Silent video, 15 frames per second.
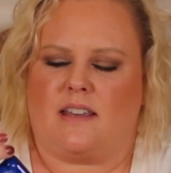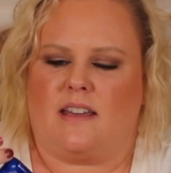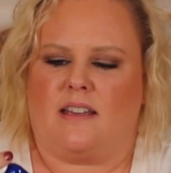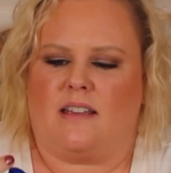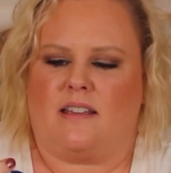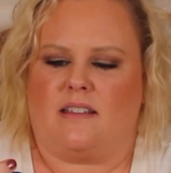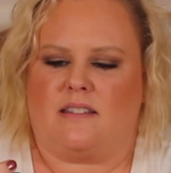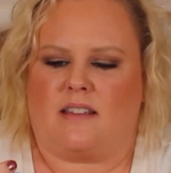
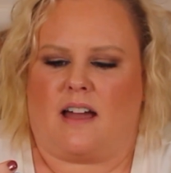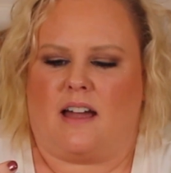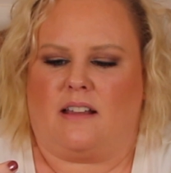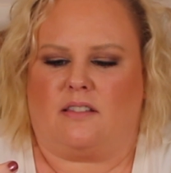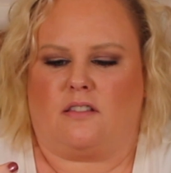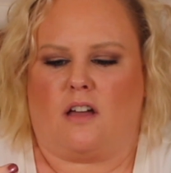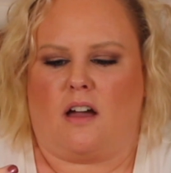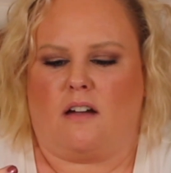is I
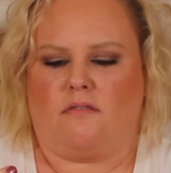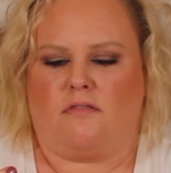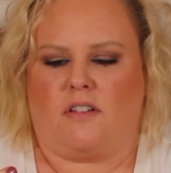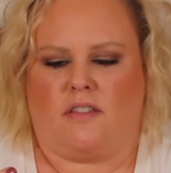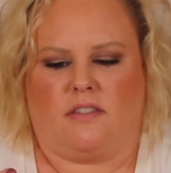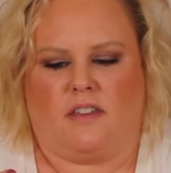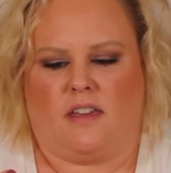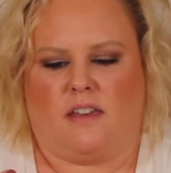
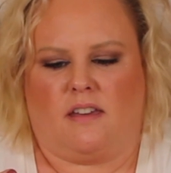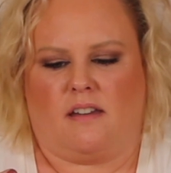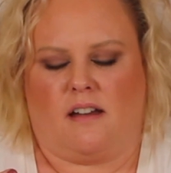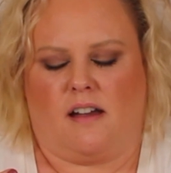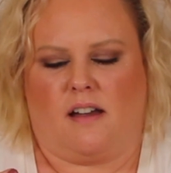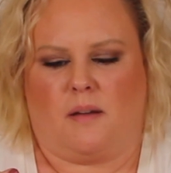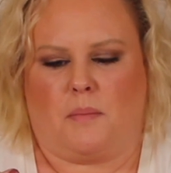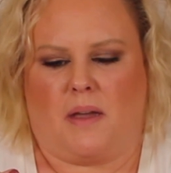love the
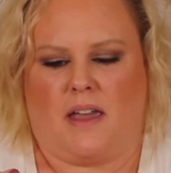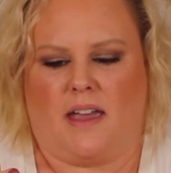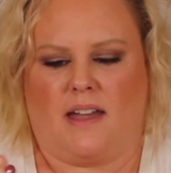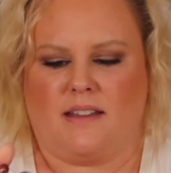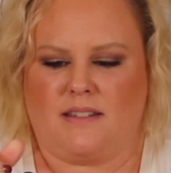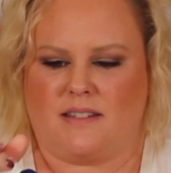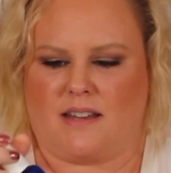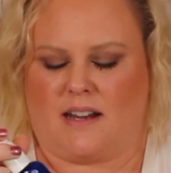
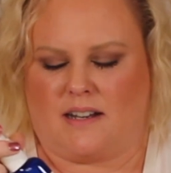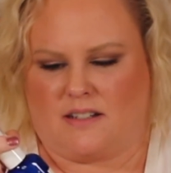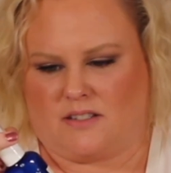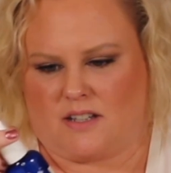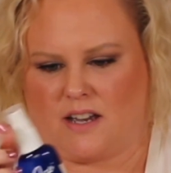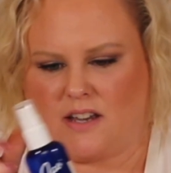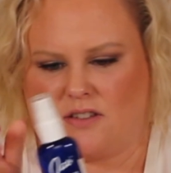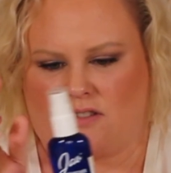hand
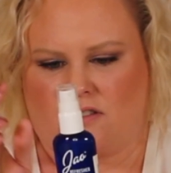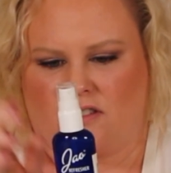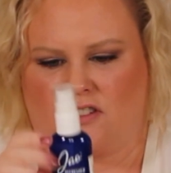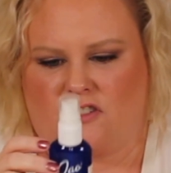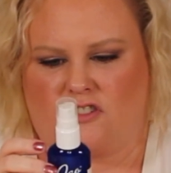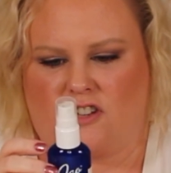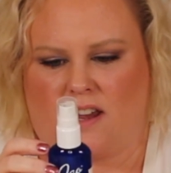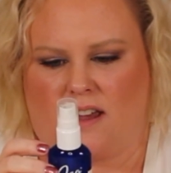sanitizer,
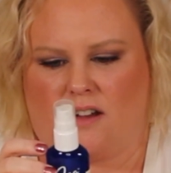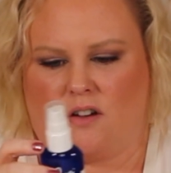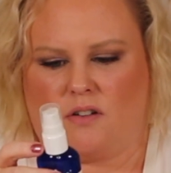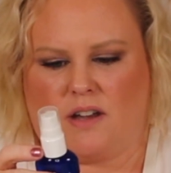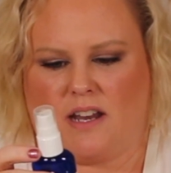this gel.